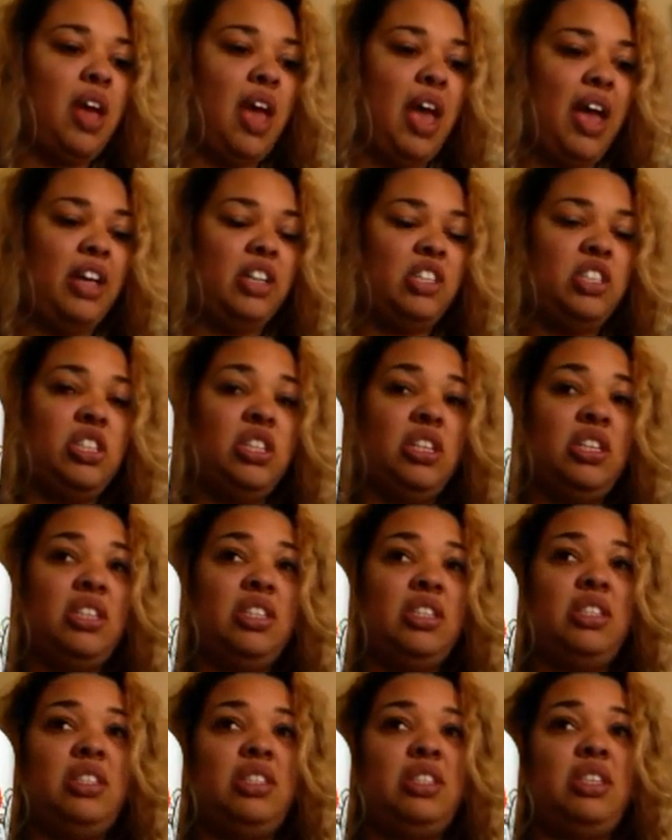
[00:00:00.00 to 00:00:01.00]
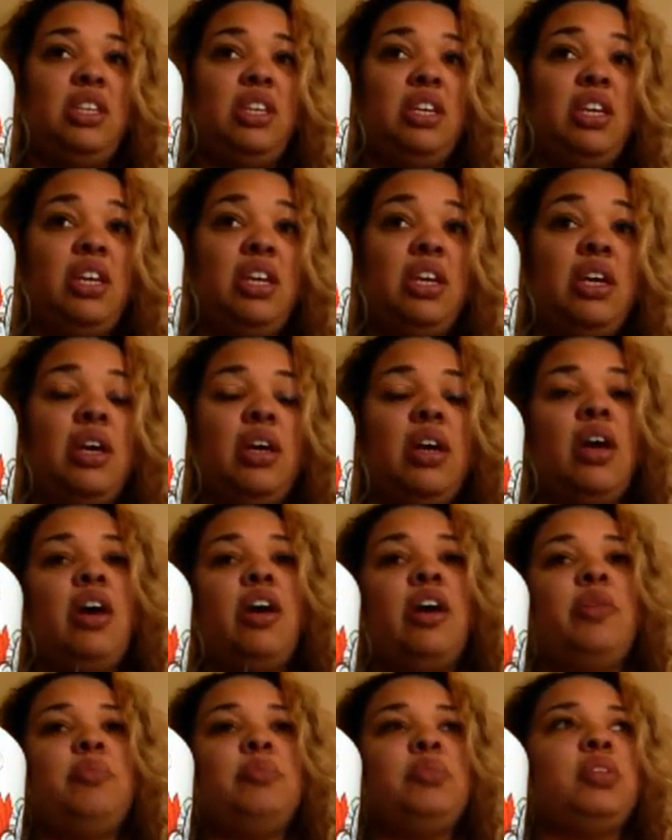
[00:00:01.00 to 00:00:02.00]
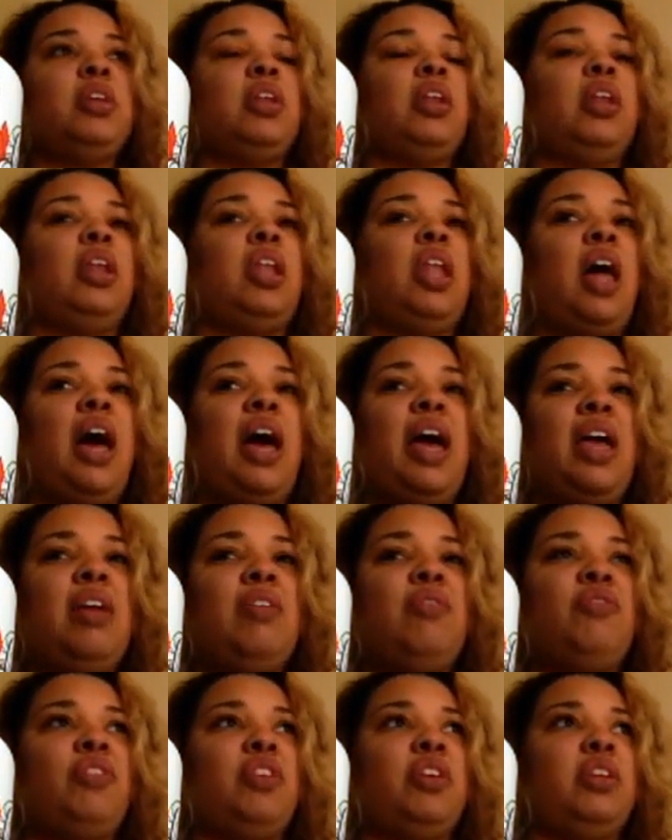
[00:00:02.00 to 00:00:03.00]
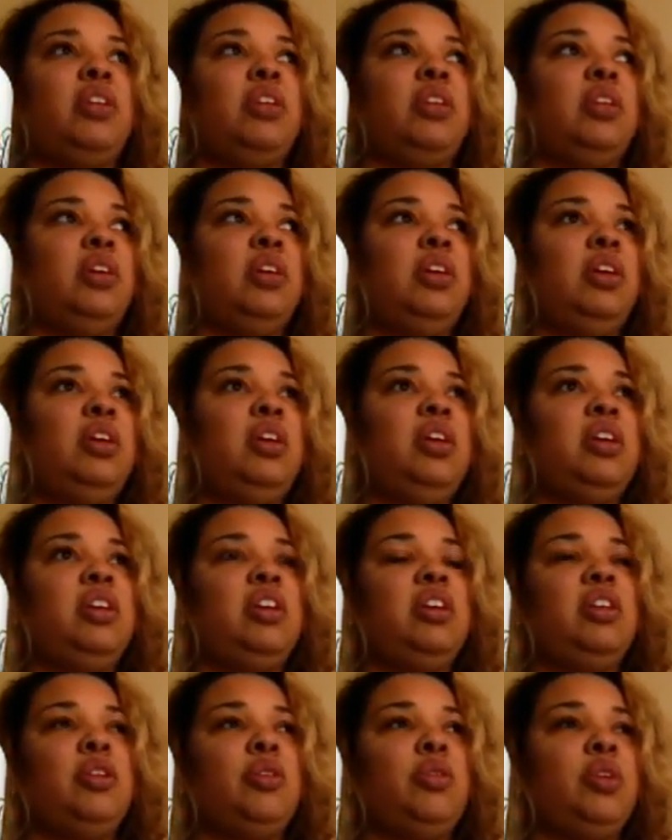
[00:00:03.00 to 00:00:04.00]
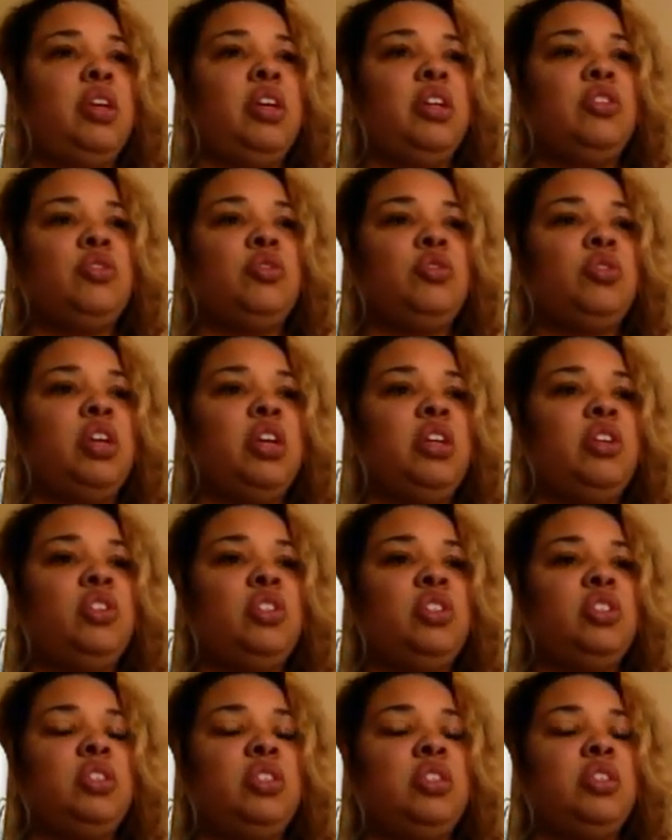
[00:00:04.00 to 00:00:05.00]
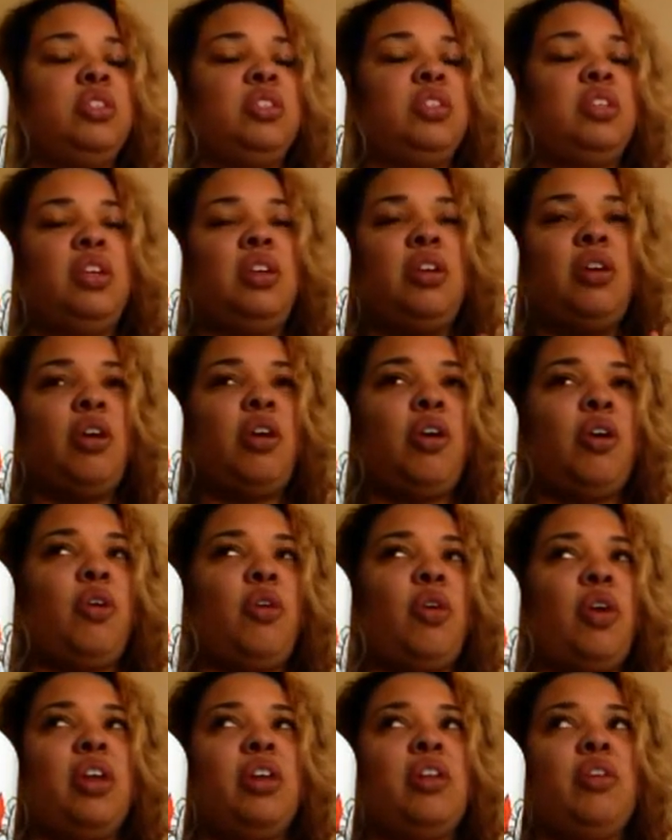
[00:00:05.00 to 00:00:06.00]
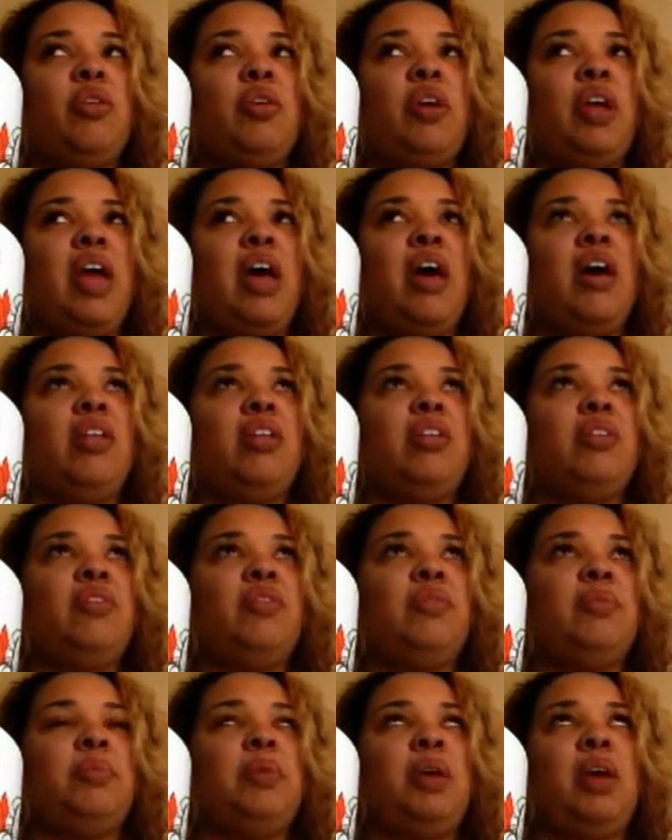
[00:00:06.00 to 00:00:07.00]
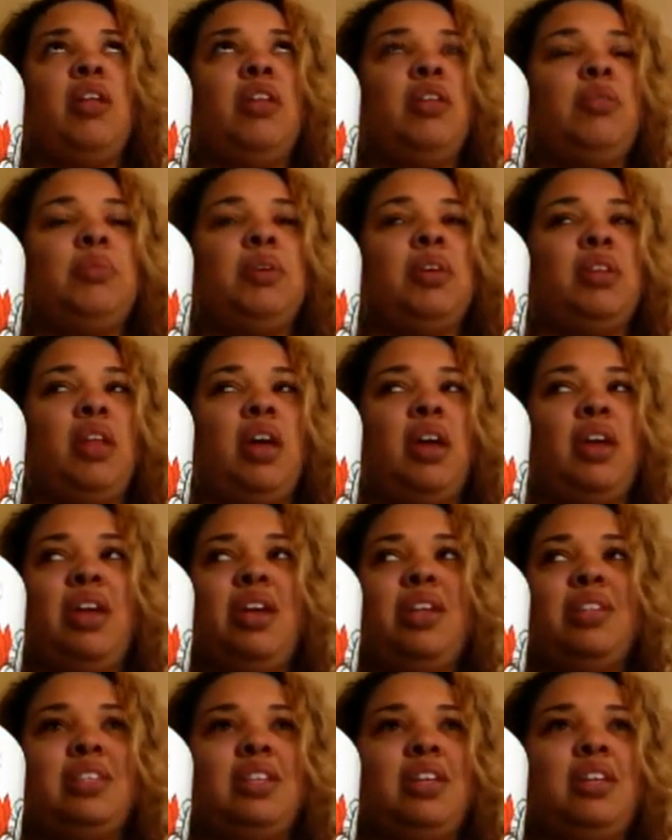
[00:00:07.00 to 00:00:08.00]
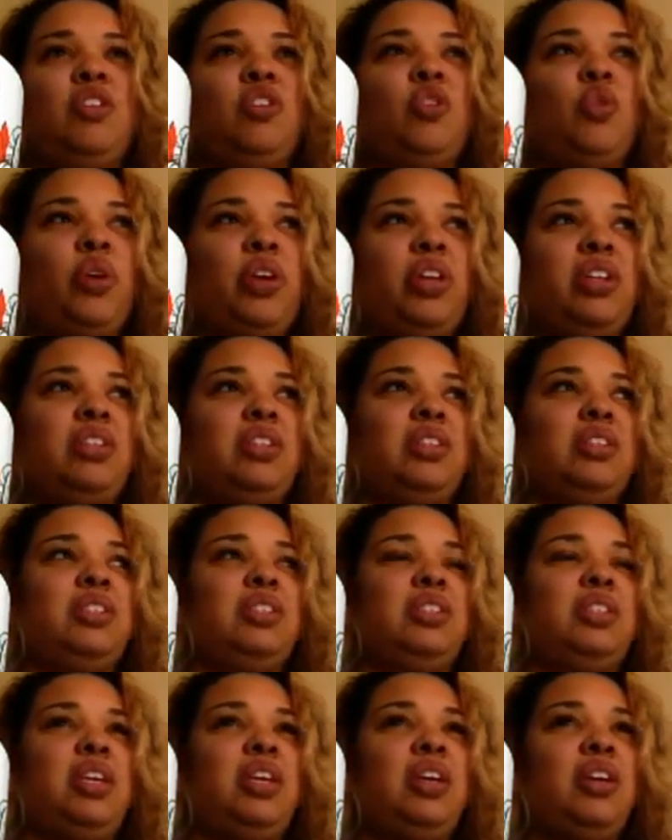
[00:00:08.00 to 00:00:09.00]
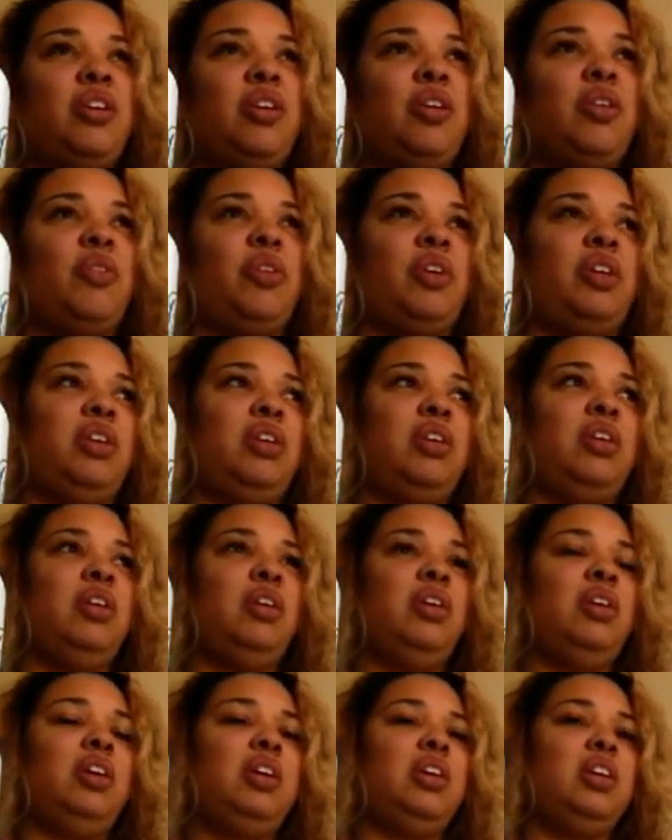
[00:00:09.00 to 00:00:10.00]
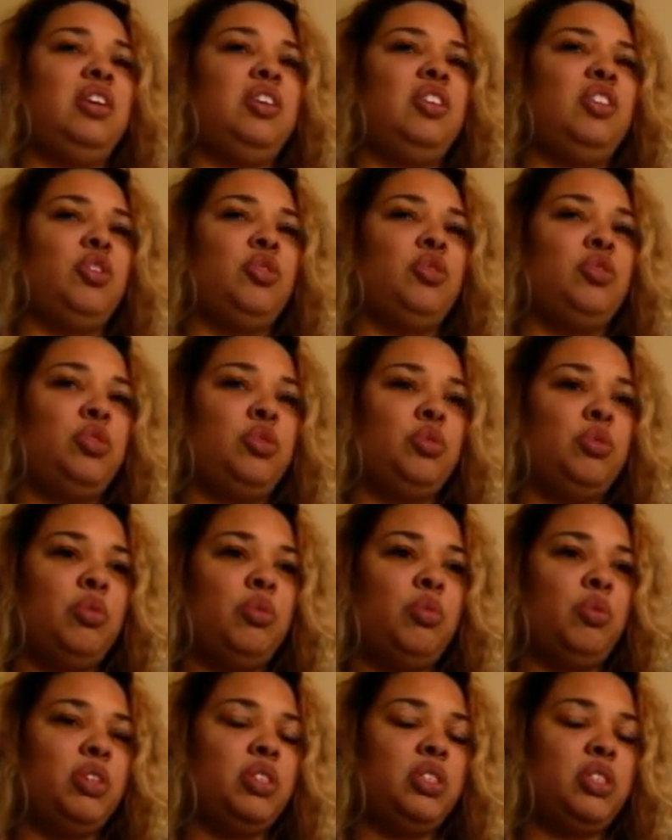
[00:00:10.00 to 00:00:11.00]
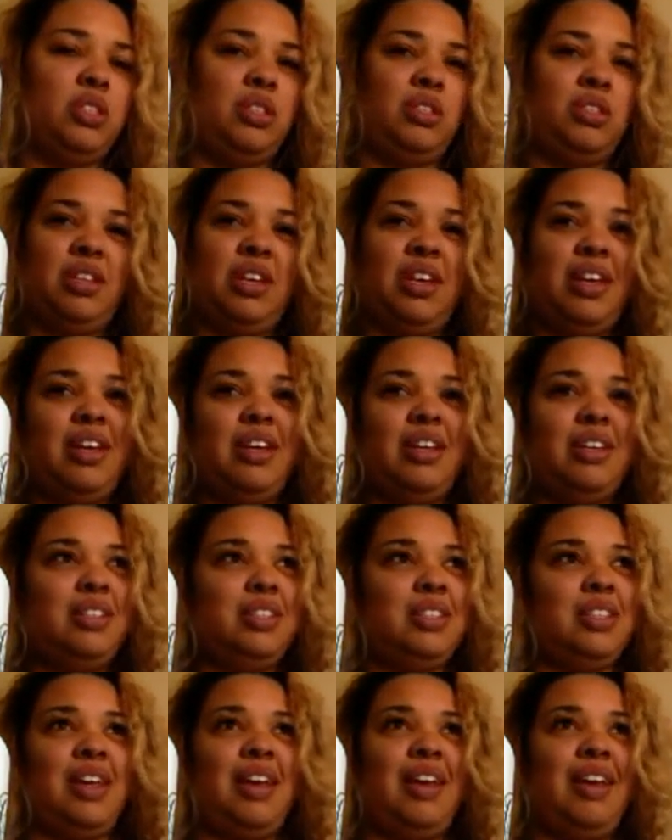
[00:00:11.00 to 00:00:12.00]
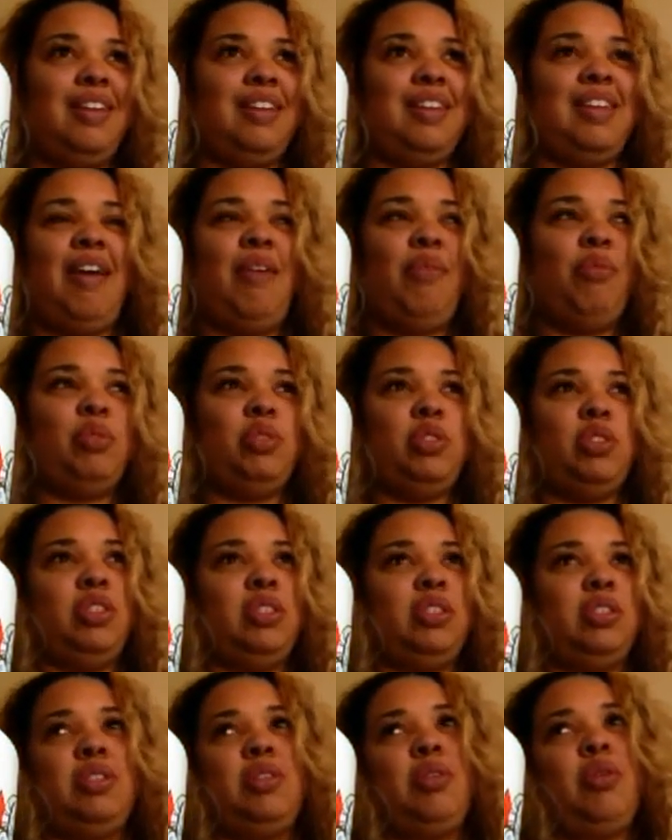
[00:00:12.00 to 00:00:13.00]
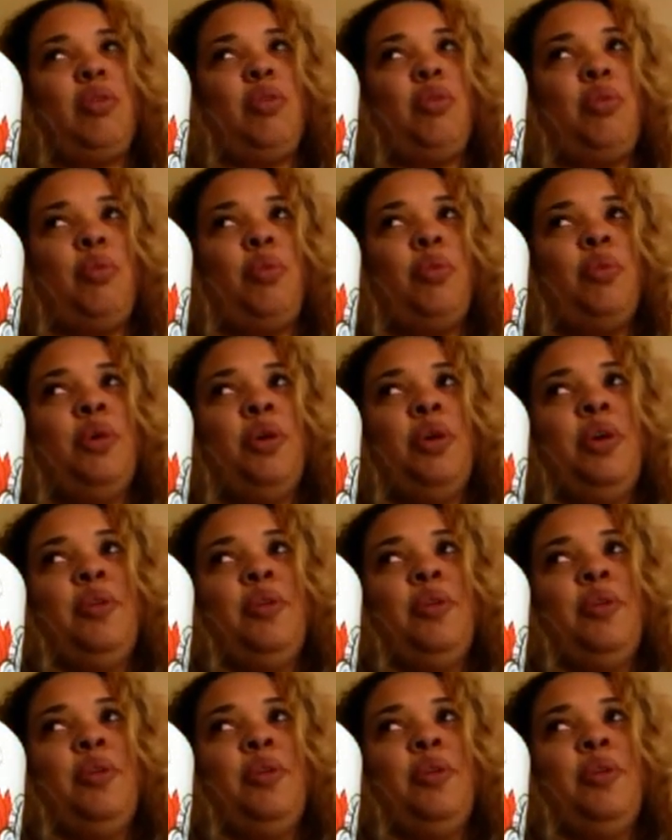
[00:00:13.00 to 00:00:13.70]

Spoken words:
actually see it come to life. And, you know, yesterday just to see her in her element, like as an anointed singer and, you know, doing what she does, like that was just so,